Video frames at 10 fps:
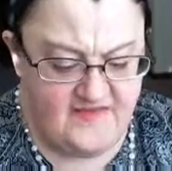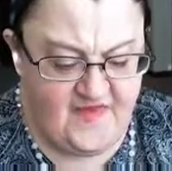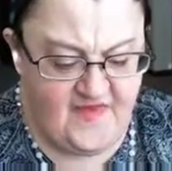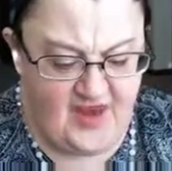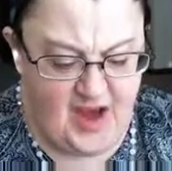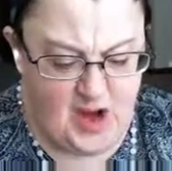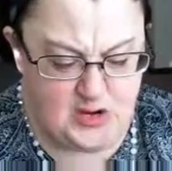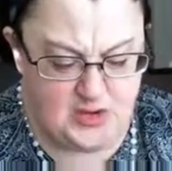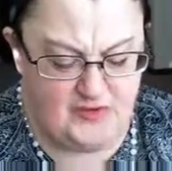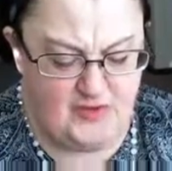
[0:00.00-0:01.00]
Then the
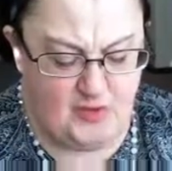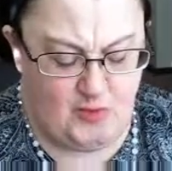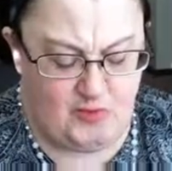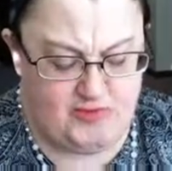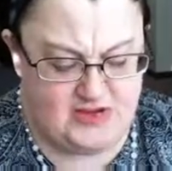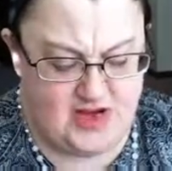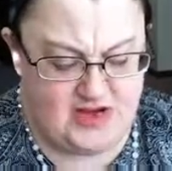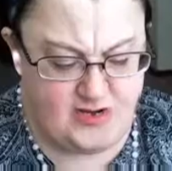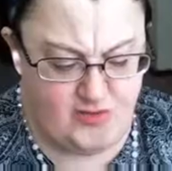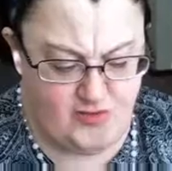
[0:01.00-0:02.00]
angel of the Lord said
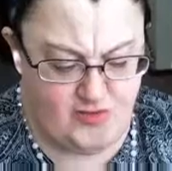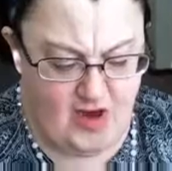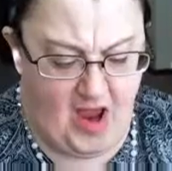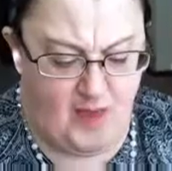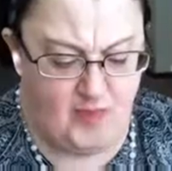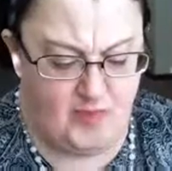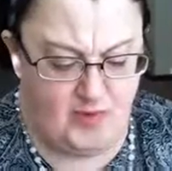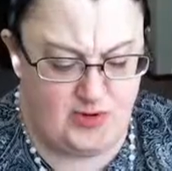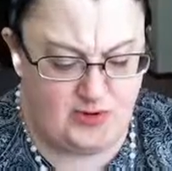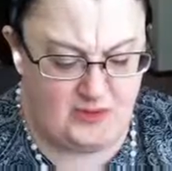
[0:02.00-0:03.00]
to her, I will
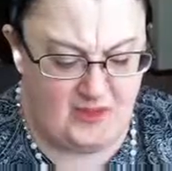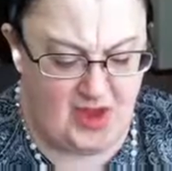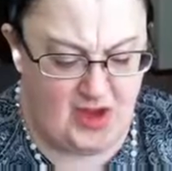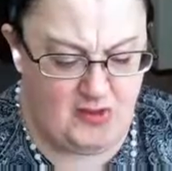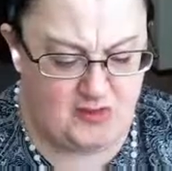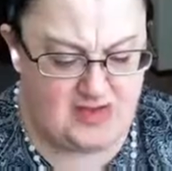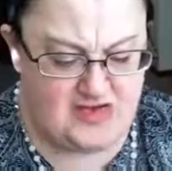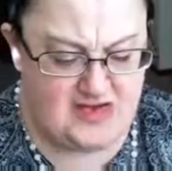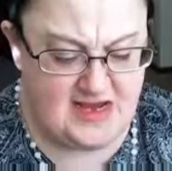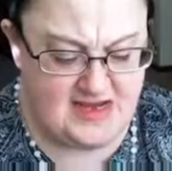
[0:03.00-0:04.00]
multiply your
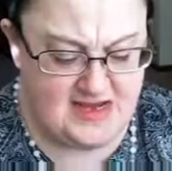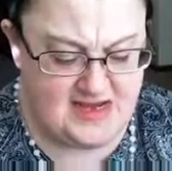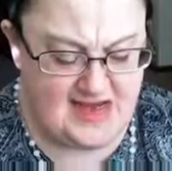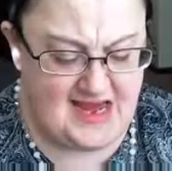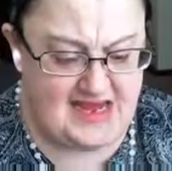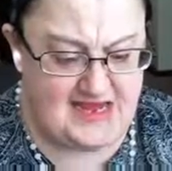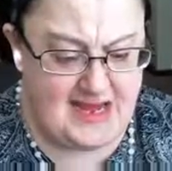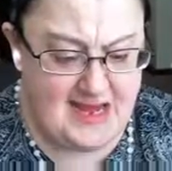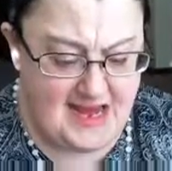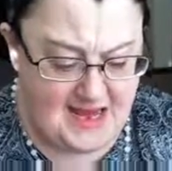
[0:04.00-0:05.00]
descendants
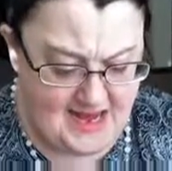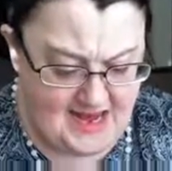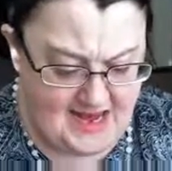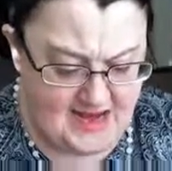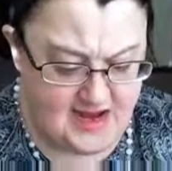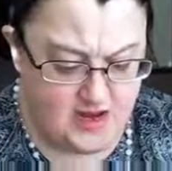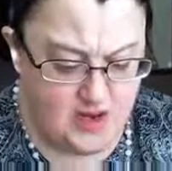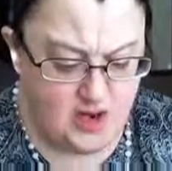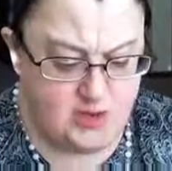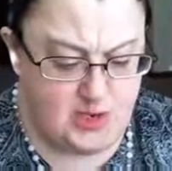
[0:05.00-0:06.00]
exceedingly,
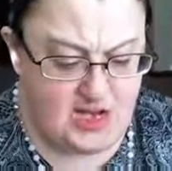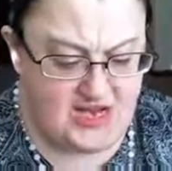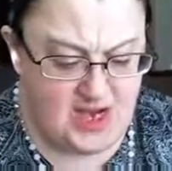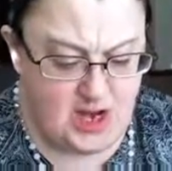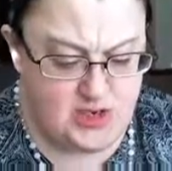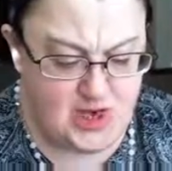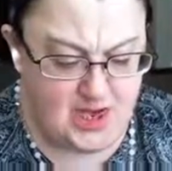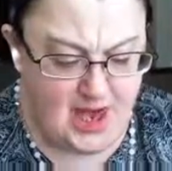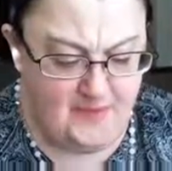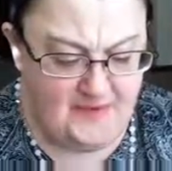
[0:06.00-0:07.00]
so that they shall
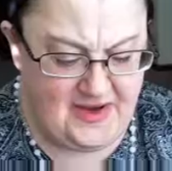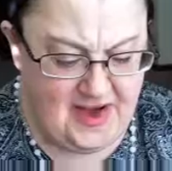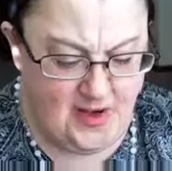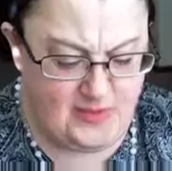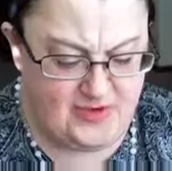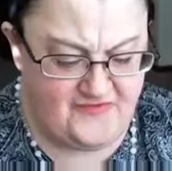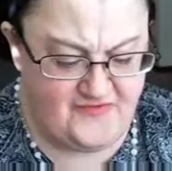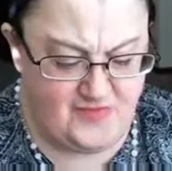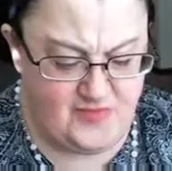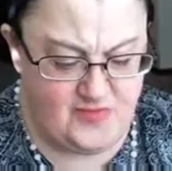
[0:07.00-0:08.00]
not be counted
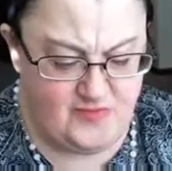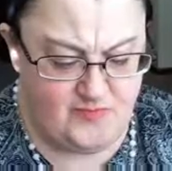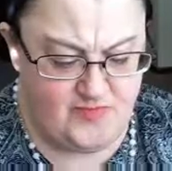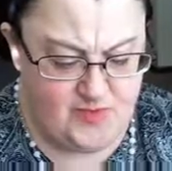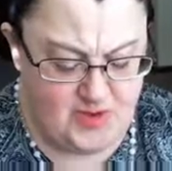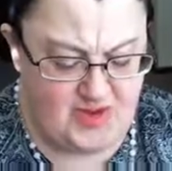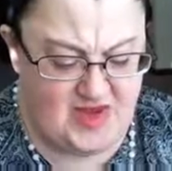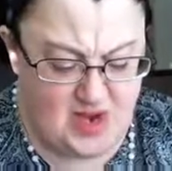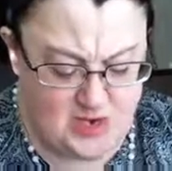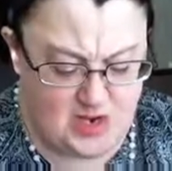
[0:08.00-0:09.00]
from so that
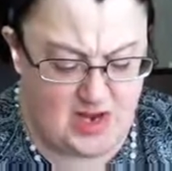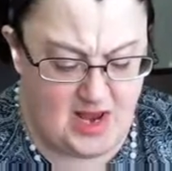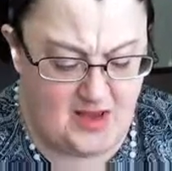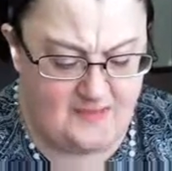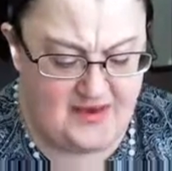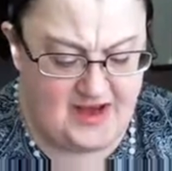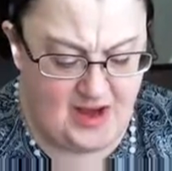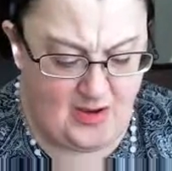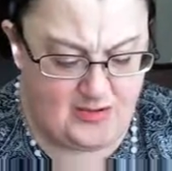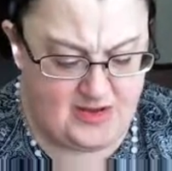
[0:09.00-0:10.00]
they shall not be
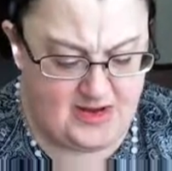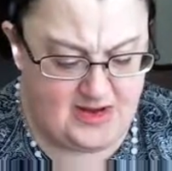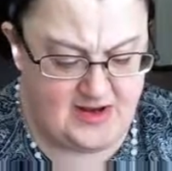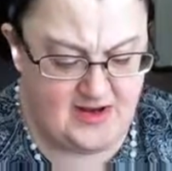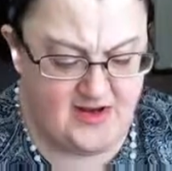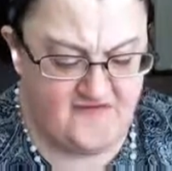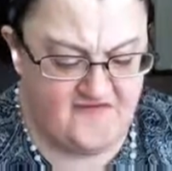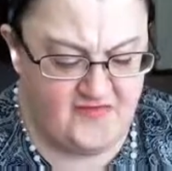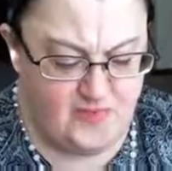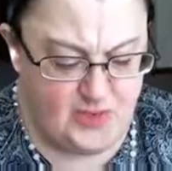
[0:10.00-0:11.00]
counted
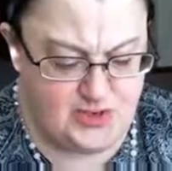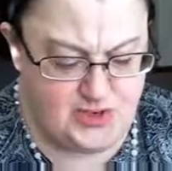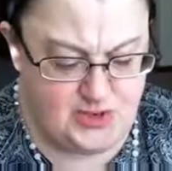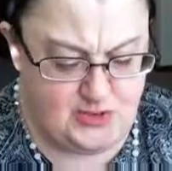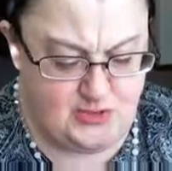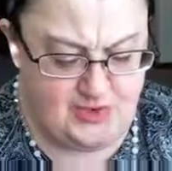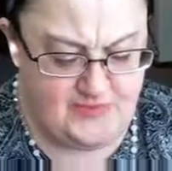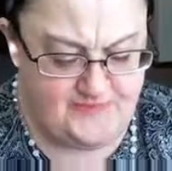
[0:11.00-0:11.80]
for multitude.